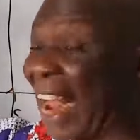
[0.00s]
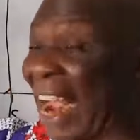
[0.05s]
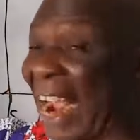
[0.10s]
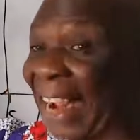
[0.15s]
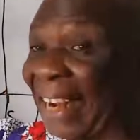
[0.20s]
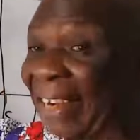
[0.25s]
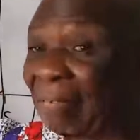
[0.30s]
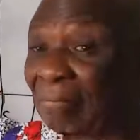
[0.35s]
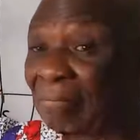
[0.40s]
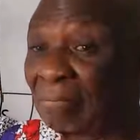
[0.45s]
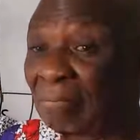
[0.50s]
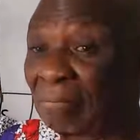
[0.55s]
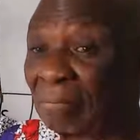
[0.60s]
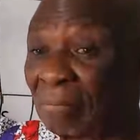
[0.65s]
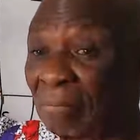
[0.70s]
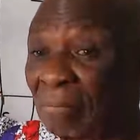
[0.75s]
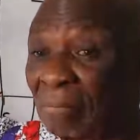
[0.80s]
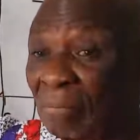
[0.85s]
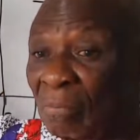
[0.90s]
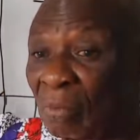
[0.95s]
line
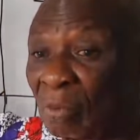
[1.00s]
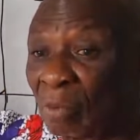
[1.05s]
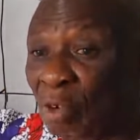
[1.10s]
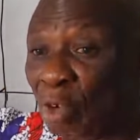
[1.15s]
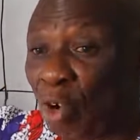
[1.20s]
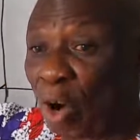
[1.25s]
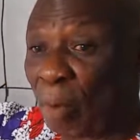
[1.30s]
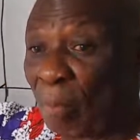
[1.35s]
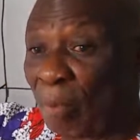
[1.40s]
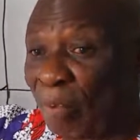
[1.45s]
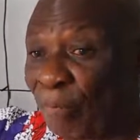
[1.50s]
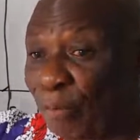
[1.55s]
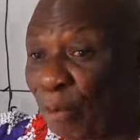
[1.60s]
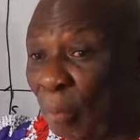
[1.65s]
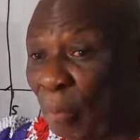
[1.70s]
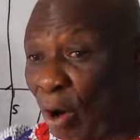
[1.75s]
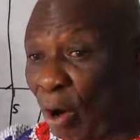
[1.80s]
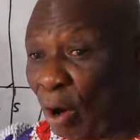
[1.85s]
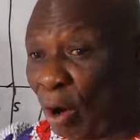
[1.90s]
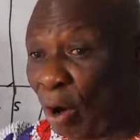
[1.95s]
coming
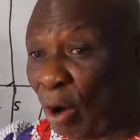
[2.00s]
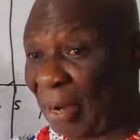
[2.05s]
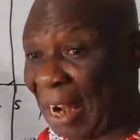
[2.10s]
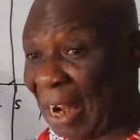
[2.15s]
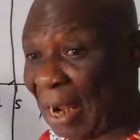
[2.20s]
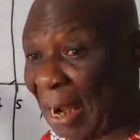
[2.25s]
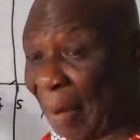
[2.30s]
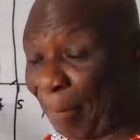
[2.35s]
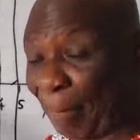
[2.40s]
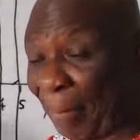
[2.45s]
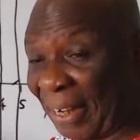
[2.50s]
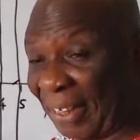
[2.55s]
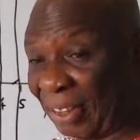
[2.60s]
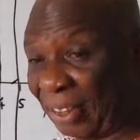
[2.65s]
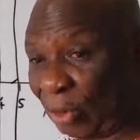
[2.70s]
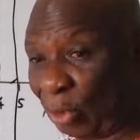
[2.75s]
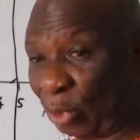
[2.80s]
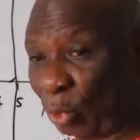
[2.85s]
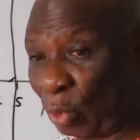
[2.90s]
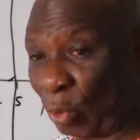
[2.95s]
from up, down, and
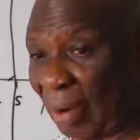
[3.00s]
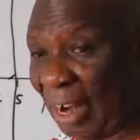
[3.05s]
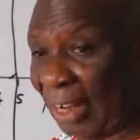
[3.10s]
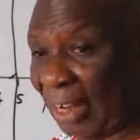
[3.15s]
passing through